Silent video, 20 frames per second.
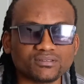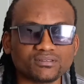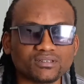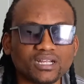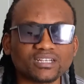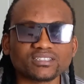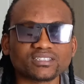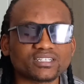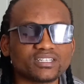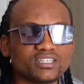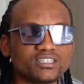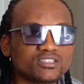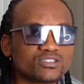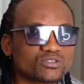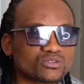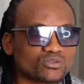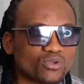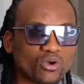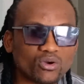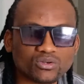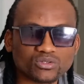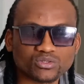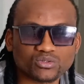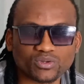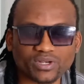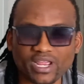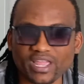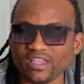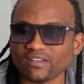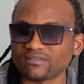unreleased songs,
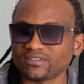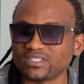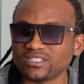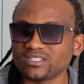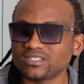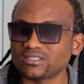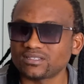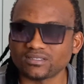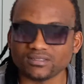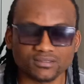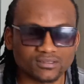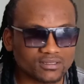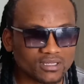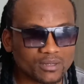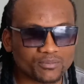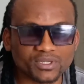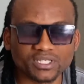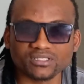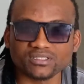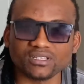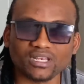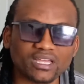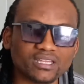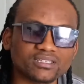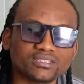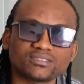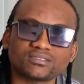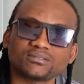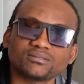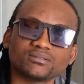or I have this. I mean,
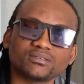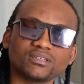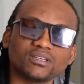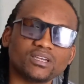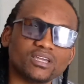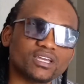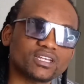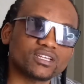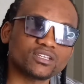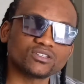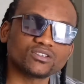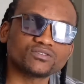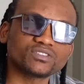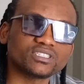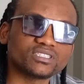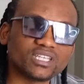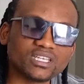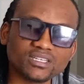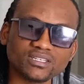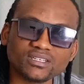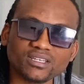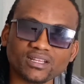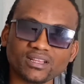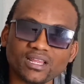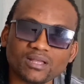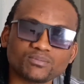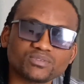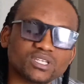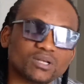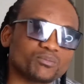like, at the end of the day, the
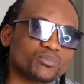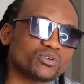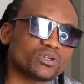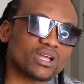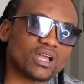clubs are